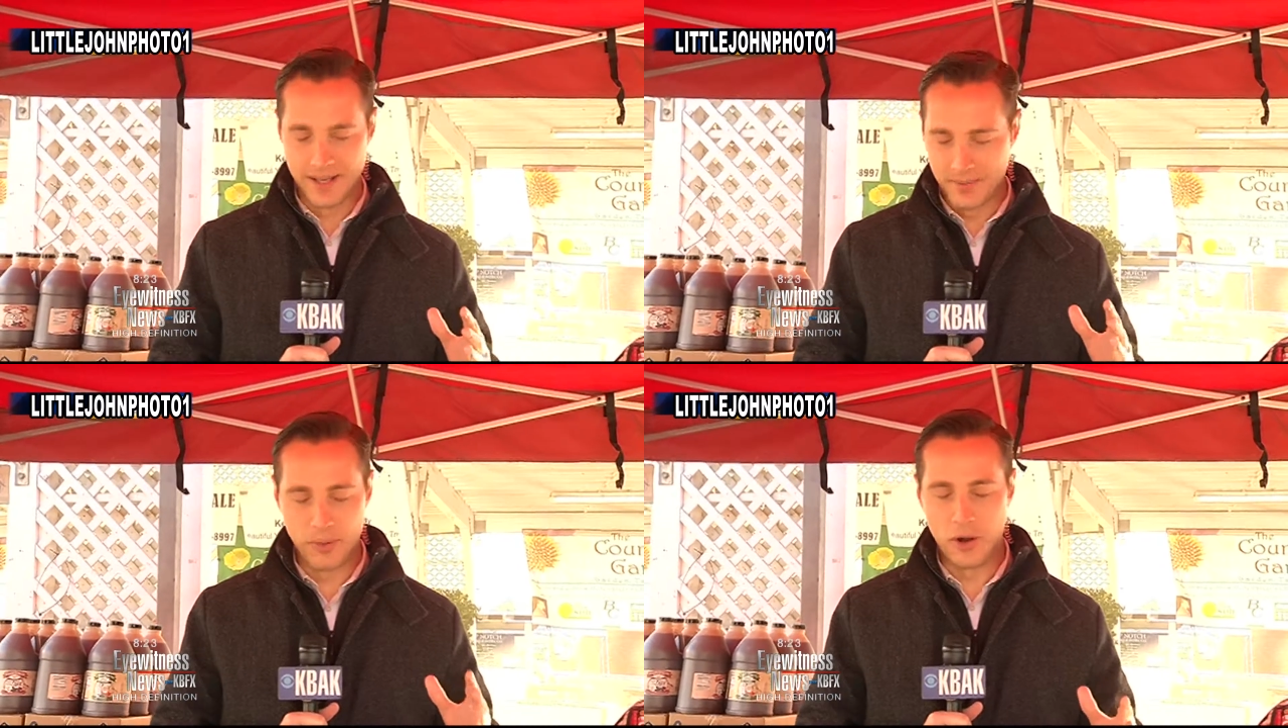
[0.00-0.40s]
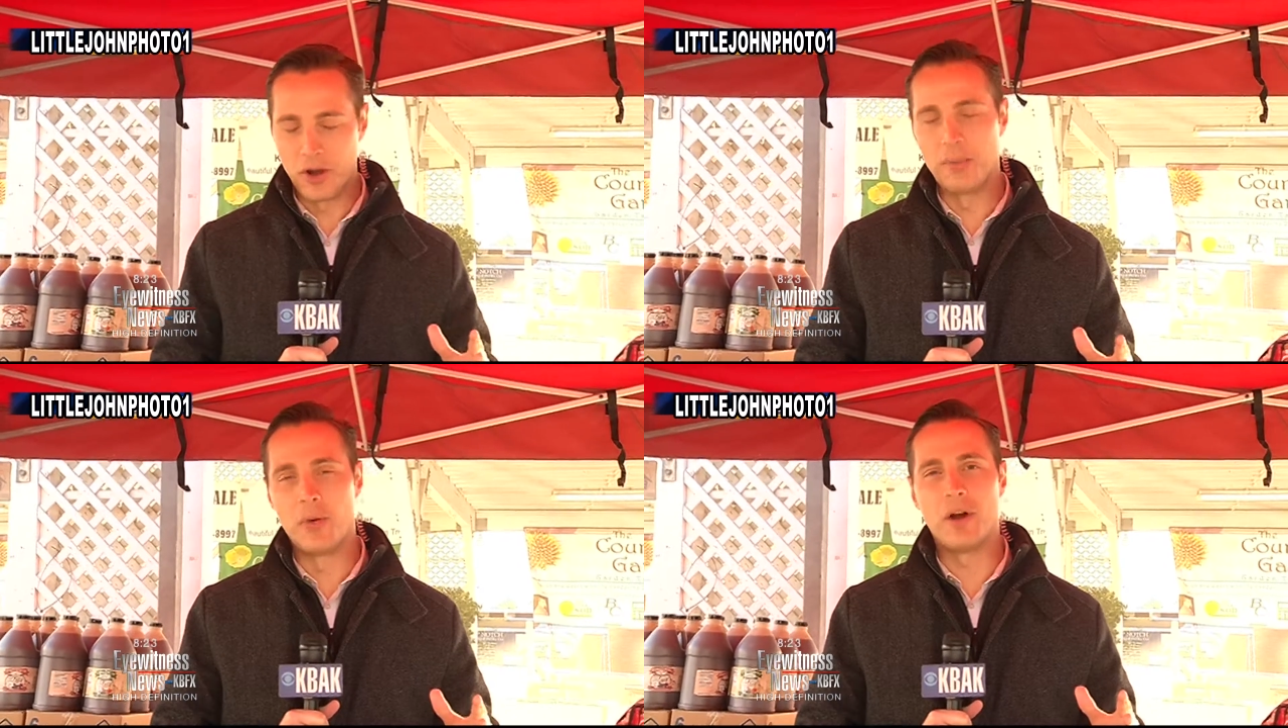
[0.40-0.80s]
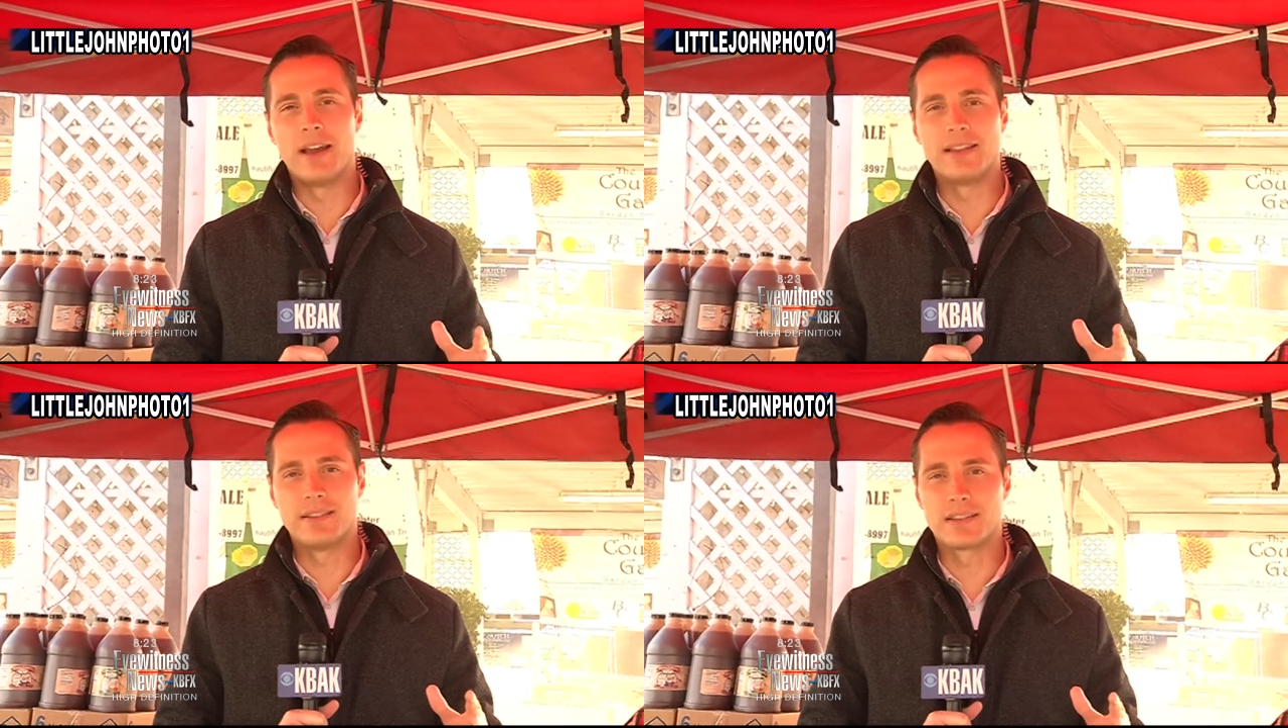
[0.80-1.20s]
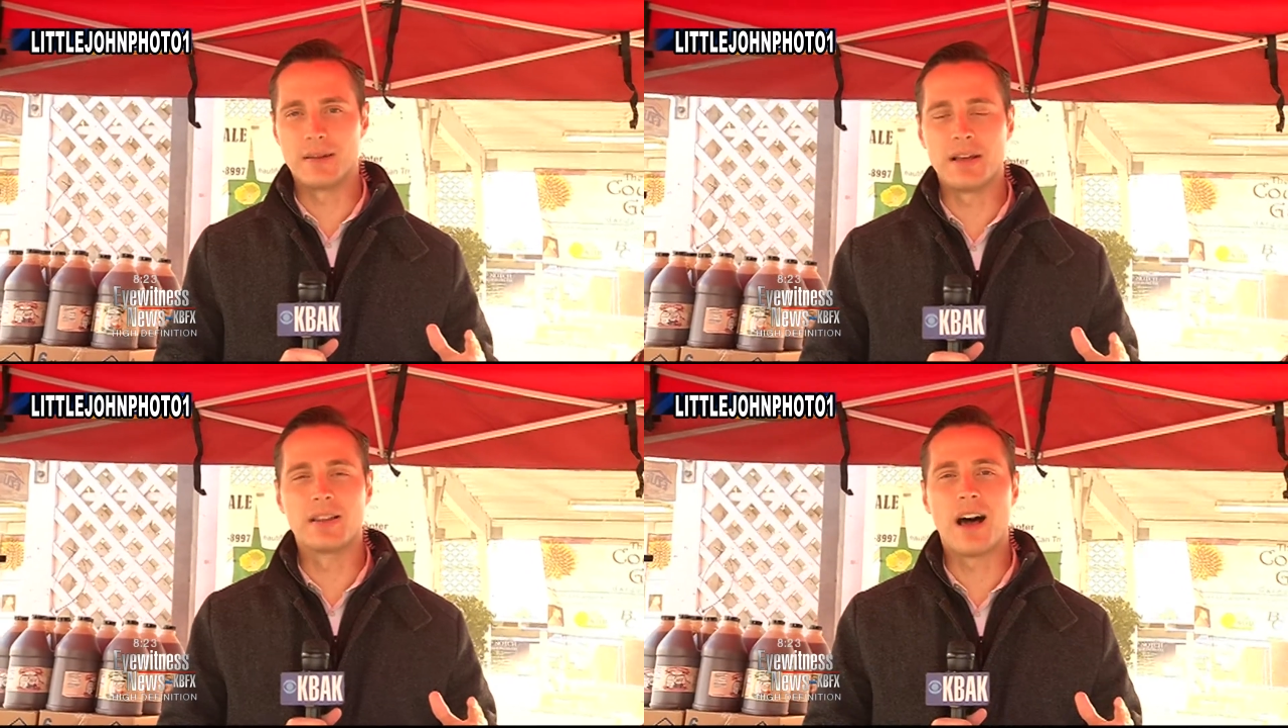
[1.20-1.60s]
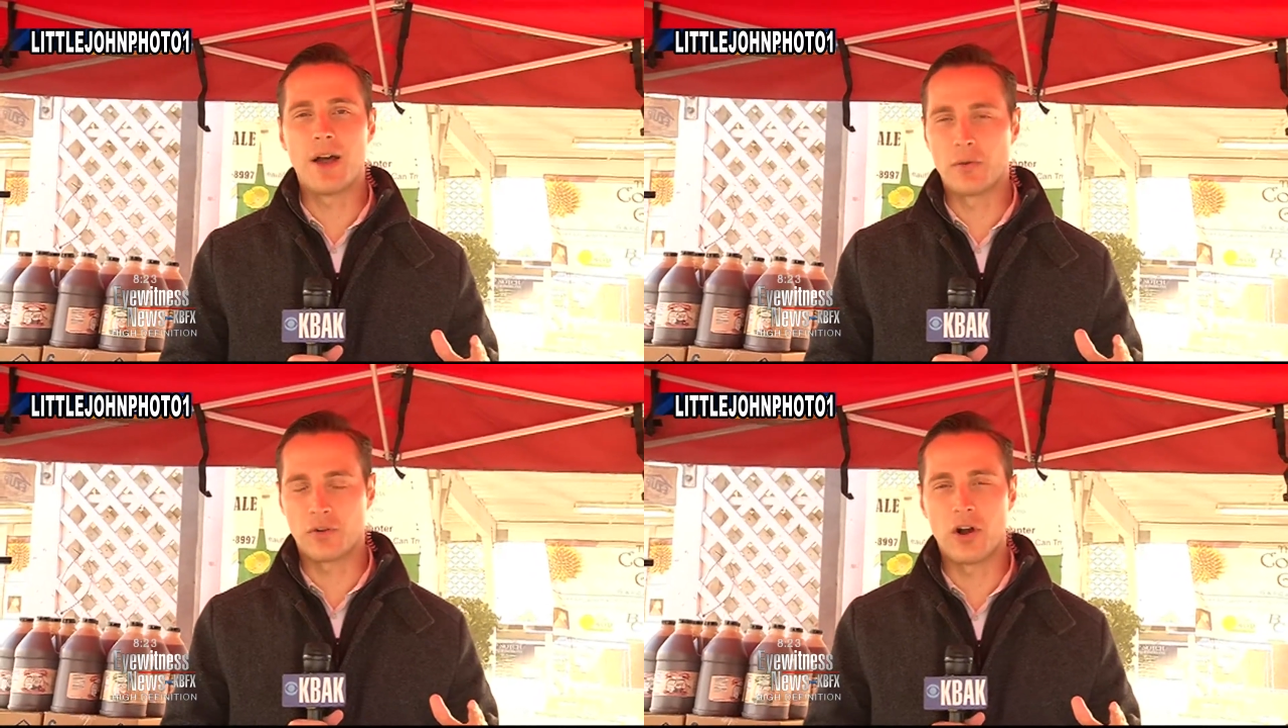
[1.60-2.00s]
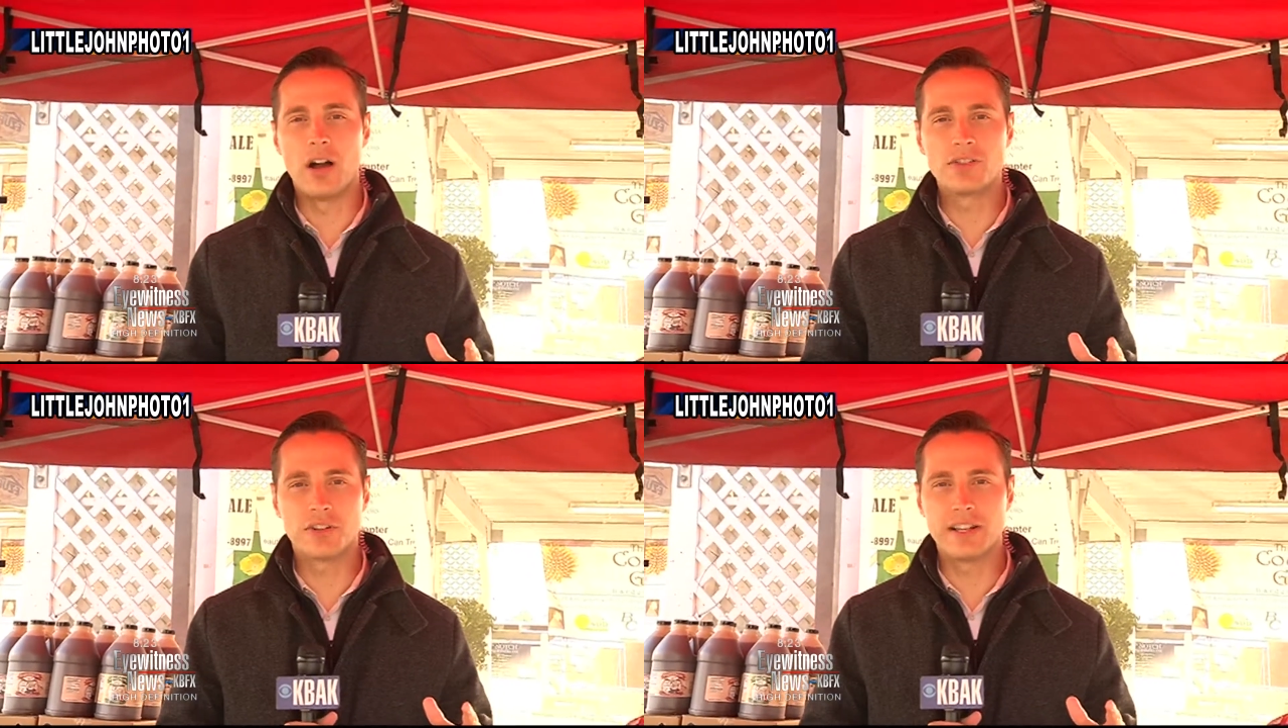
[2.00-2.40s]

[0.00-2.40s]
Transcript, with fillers: boy oh boy there's going to be a lot over 100